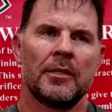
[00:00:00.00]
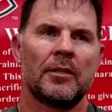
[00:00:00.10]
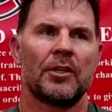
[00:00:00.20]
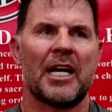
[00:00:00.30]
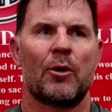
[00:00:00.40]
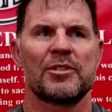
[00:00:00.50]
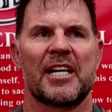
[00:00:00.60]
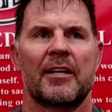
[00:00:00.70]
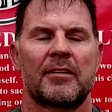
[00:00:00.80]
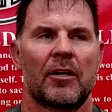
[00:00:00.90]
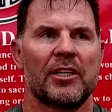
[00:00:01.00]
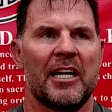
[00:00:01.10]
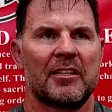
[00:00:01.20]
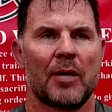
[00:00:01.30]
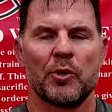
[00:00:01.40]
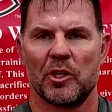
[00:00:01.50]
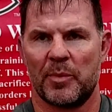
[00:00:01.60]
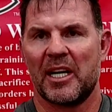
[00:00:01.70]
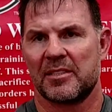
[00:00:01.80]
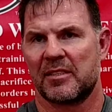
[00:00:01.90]
You know, you always got a target anytime you're the
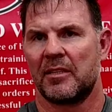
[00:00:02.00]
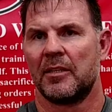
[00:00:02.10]
best.